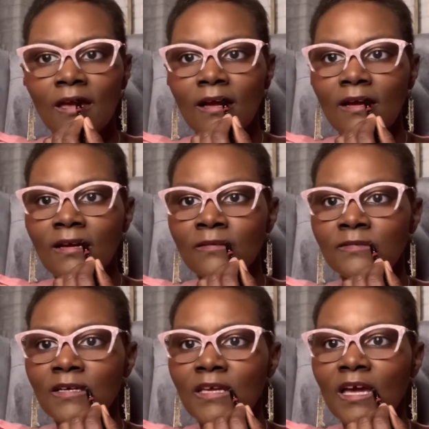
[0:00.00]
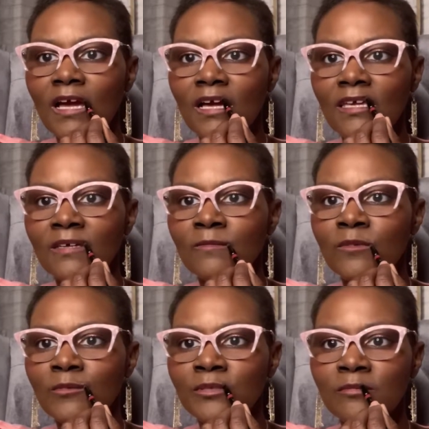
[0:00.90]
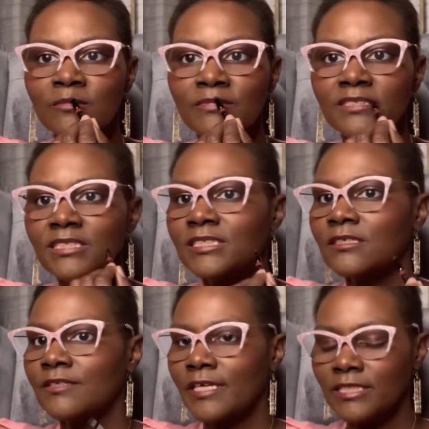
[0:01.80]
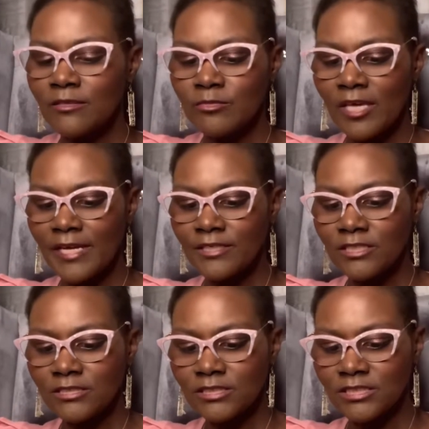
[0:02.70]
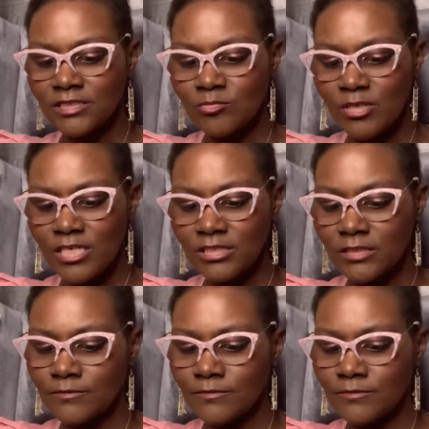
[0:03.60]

Come on, y'all. Can more people put these on their lip liners? The smudge, the,